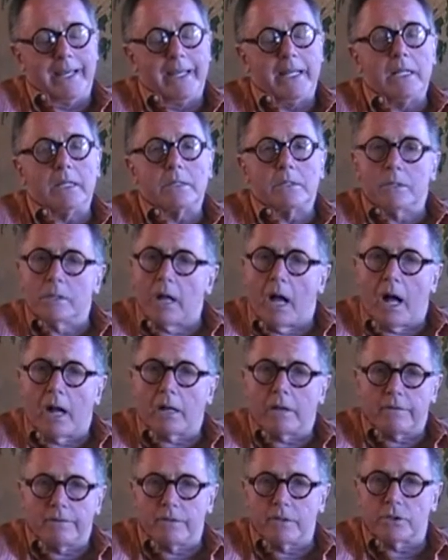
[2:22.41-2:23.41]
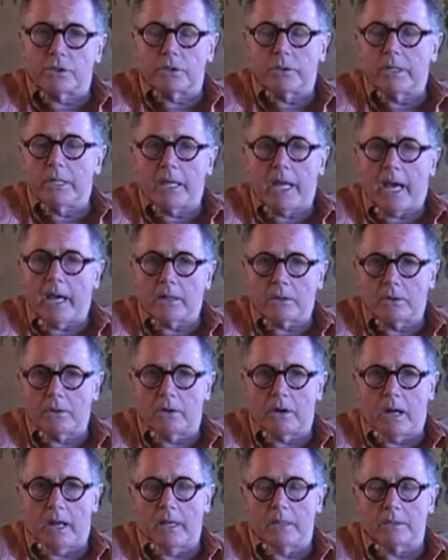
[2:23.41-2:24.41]
it is not officially
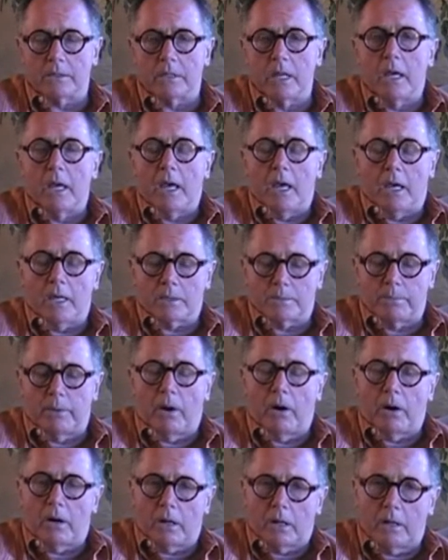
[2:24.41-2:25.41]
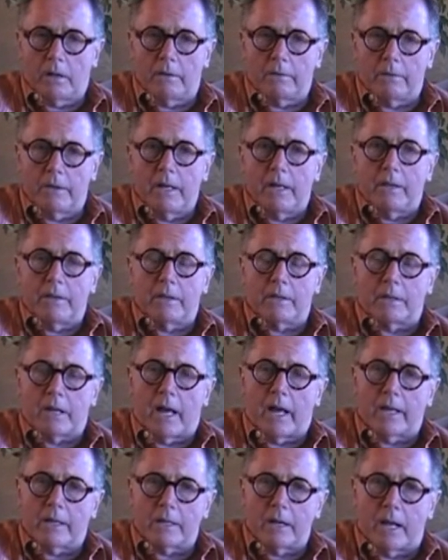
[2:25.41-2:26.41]
categorized as part of the
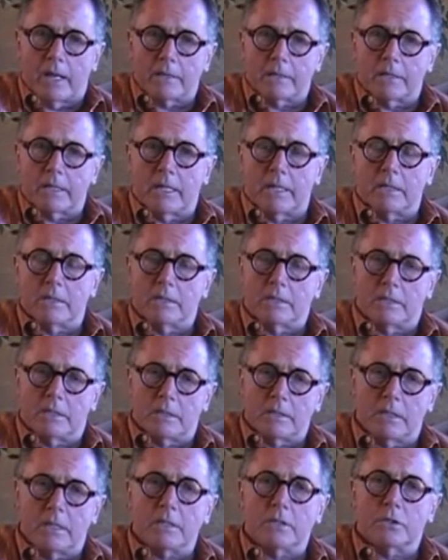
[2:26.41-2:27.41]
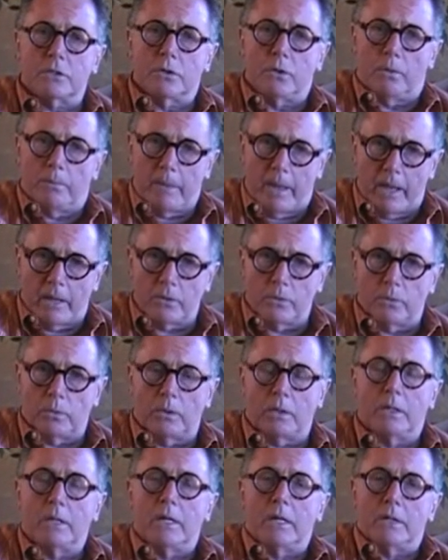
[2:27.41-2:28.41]
Diagnostic and Statistical
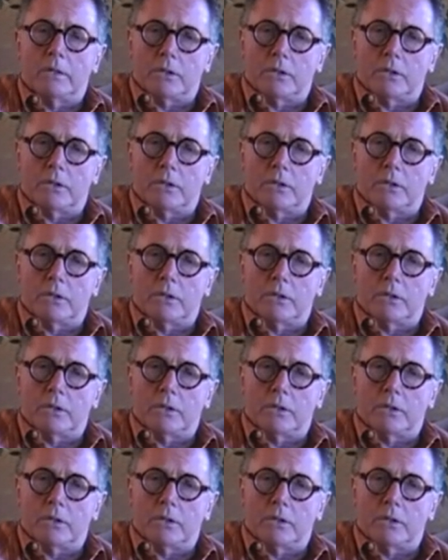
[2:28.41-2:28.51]
Manual